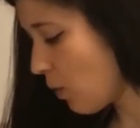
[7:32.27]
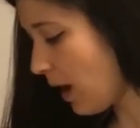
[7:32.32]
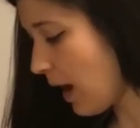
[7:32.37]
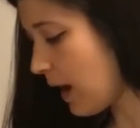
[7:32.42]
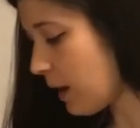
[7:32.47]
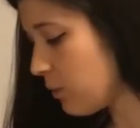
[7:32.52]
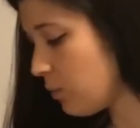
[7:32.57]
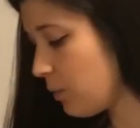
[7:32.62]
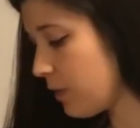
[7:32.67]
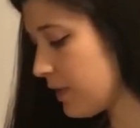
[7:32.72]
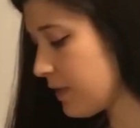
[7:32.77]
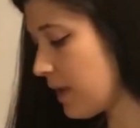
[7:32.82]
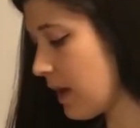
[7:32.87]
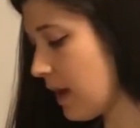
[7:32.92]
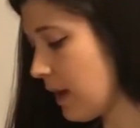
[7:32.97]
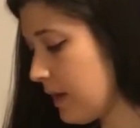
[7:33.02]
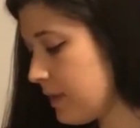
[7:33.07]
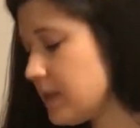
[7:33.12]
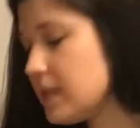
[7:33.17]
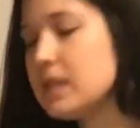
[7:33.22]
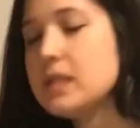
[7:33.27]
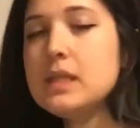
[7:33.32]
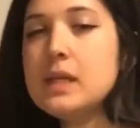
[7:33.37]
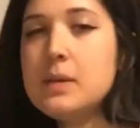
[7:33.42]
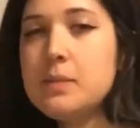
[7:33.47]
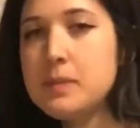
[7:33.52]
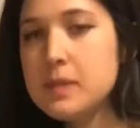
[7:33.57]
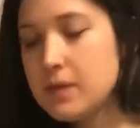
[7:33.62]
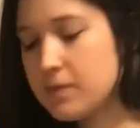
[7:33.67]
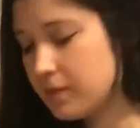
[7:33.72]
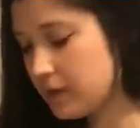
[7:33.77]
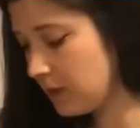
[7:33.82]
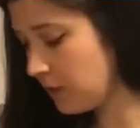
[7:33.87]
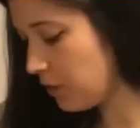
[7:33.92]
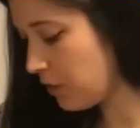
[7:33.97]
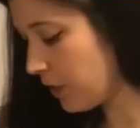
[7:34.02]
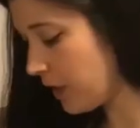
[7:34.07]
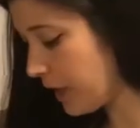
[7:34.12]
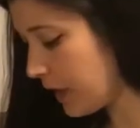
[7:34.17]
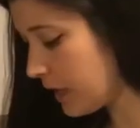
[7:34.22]
And with these types of
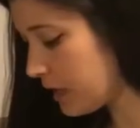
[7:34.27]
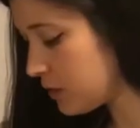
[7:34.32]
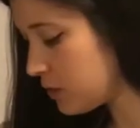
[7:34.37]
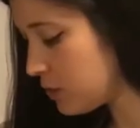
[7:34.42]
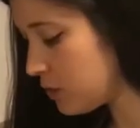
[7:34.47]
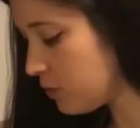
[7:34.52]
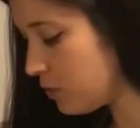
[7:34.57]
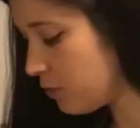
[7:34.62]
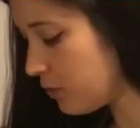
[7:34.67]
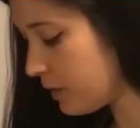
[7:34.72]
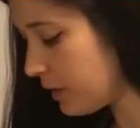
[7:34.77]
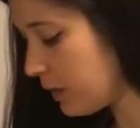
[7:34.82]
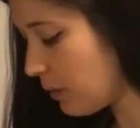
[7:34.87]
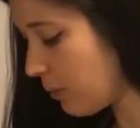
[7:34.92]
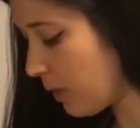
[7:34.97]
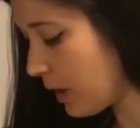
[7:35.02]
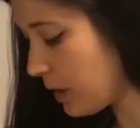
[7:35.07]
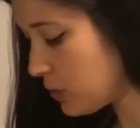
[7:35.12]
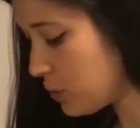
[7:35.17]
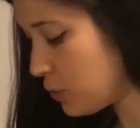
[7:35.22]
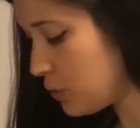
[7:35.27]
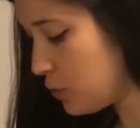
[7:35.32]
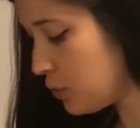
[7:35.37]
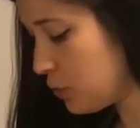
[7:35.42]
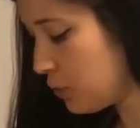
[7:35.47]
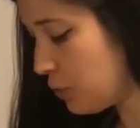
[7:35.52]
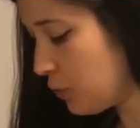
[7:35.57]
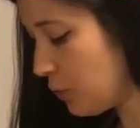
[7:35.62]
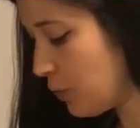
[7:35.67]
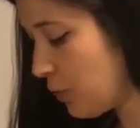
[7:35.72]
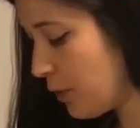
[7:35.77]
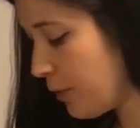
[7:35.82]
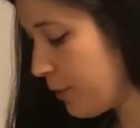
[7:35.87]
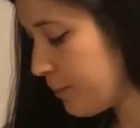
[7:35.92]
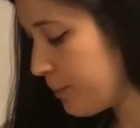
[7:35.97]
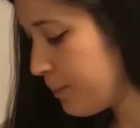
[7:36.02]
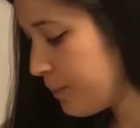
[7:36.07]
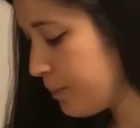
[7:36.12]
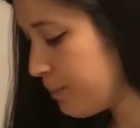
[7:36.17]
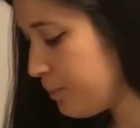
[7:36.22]
ingredients, you really want to
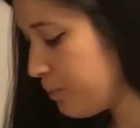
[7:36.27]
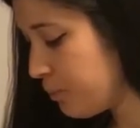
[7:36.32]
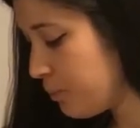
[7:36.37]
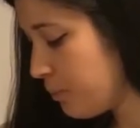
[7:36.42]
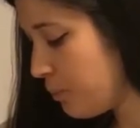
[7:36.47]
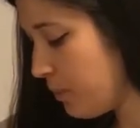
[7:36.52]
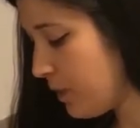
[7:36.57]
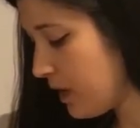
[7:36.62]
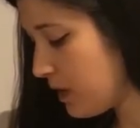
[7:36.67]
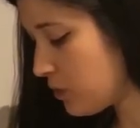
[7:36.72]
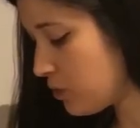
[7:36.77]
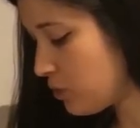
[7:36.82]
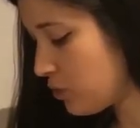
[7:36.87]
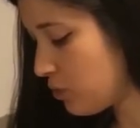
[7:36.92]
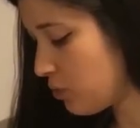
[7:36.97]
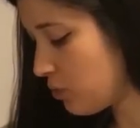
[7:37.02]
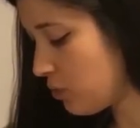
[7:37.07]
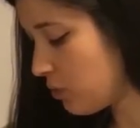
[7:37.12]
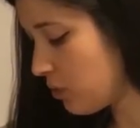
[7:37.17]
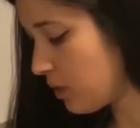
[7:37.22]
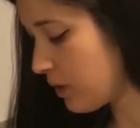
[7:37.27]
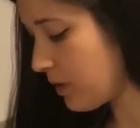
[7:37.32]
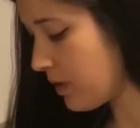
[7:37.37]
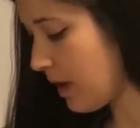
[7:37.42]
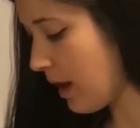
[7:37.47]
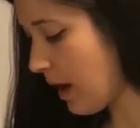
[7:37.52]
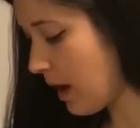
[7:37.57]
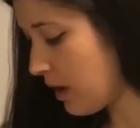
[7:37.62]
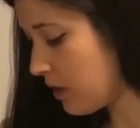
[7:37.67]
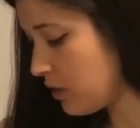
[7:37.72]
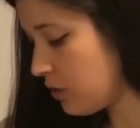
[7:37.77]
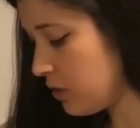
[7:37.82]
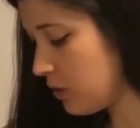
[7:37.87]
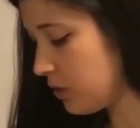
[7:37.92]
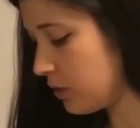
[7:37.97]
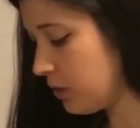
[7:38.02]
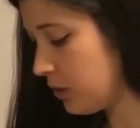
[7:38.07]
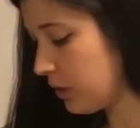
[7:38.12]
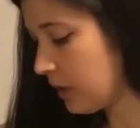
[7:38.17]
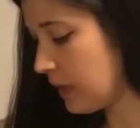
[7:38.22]
make sure that
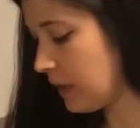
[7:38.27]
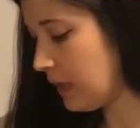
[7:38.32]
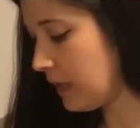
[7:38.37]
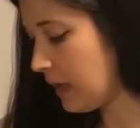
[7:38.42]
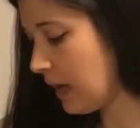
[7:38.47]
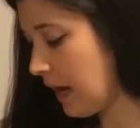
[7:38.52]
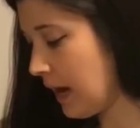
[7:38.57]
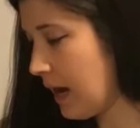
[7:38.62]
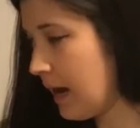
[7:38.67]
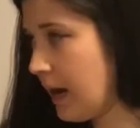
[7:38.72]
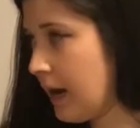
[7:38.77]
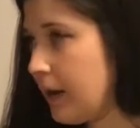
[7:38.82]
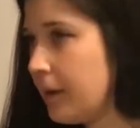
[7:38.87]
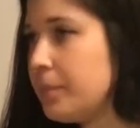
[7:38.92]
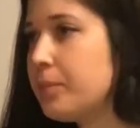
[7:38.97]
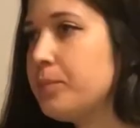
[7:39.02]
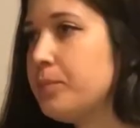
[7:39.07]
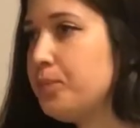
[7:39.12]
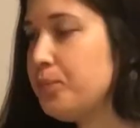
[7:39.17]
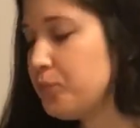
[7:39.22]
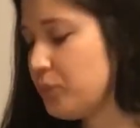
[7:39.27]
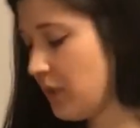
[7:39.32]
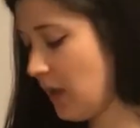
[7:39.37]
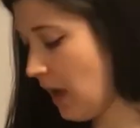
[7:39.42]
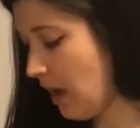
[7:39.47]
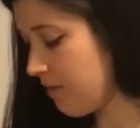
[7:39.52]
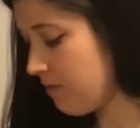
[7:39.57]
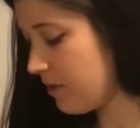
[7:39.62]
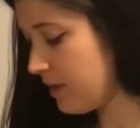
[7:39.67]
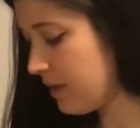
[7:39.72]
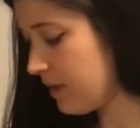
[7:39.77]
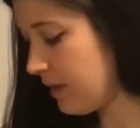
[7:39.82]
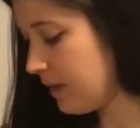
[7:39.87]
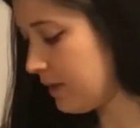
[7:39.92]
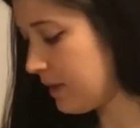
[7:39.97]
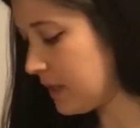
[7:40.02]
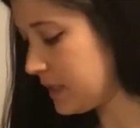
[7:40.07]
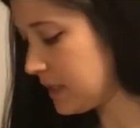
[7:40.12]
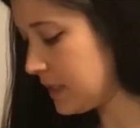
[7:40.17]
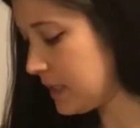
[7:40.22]
you're looking at everything
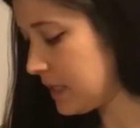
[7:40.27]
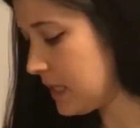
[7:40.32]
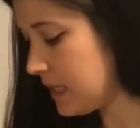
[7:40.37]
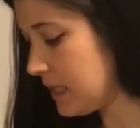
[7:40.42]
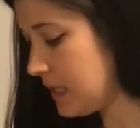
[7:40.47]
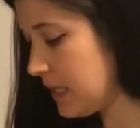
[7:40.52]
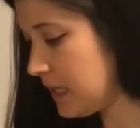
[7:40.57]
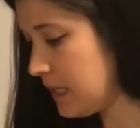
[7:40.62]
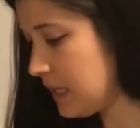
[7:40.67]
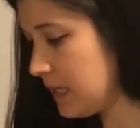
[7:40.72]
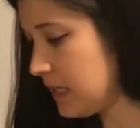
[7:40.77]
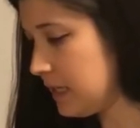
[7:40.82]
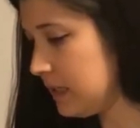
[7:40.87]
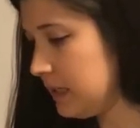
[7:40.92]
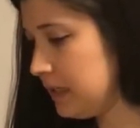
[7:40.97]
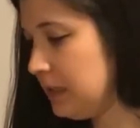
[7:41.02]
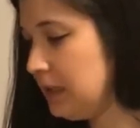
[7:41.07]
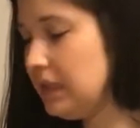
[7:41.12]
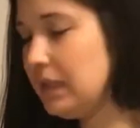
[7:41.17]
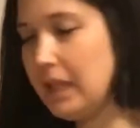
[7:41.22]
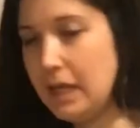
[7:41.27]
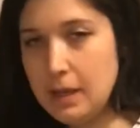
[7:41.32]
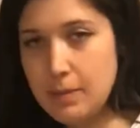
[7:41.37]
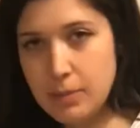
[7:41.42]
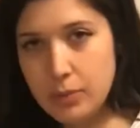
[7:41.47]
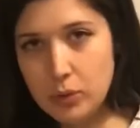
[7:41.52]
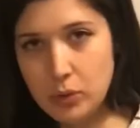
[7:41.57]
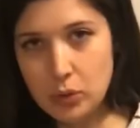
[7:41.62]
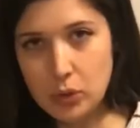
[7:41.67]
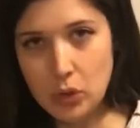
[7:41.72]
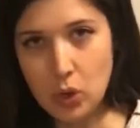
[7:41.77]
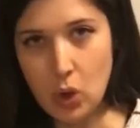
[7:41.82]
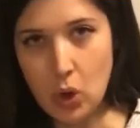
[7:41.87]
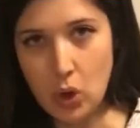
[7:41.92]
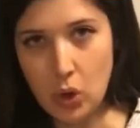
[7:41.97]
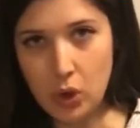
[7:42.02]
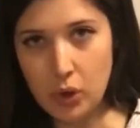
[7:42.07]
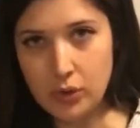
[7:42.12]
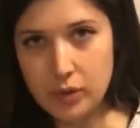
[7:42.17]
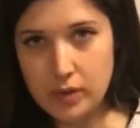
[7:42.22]
that's labeled
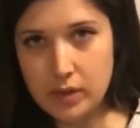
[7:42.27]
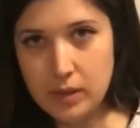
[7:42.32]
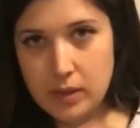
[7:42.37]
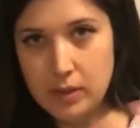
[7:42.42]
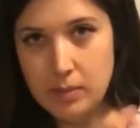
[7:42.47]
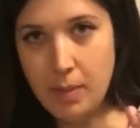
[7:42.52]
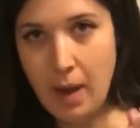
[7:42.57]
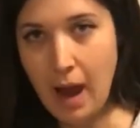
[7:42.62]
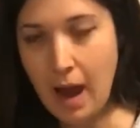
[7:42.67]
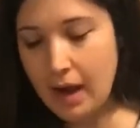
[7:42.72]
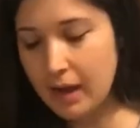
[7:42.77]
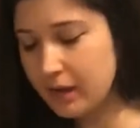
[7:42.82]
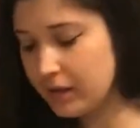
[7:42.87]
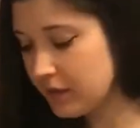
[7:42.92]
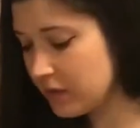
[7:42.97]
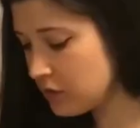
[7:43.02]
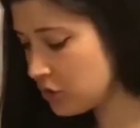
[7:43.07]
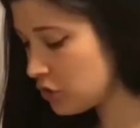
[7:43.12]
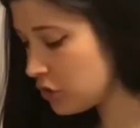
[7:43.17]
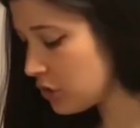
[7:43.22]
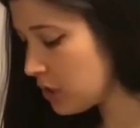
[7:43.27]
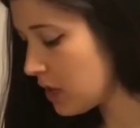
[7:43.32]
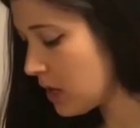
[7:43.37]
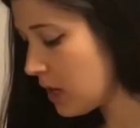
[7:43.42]
on the package.